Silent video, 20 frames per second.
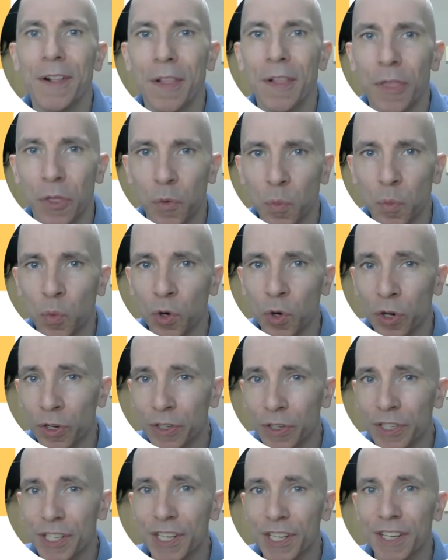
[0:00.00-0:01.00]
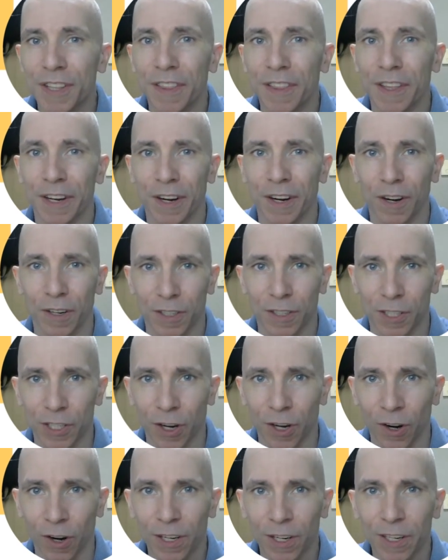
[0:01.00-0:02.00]
The words that are
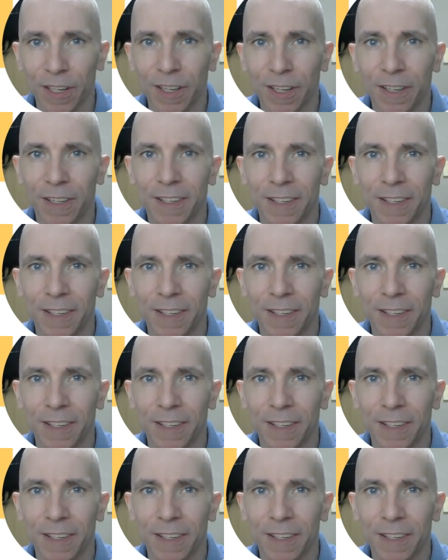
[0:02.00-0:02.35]
dark,